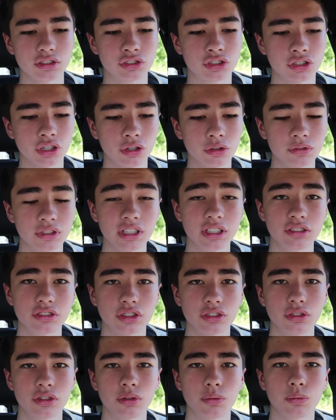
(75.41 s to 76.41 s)
zoned
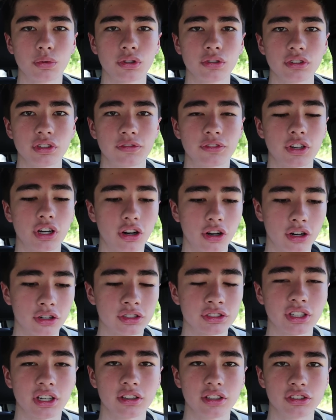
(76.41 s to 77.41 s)
into the world of
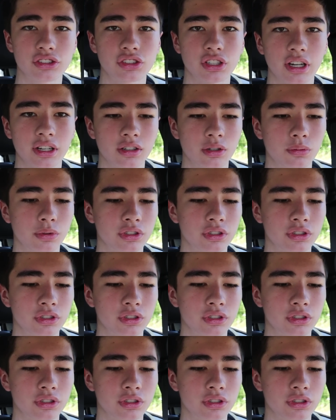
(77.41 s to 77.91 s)
cars on this channel,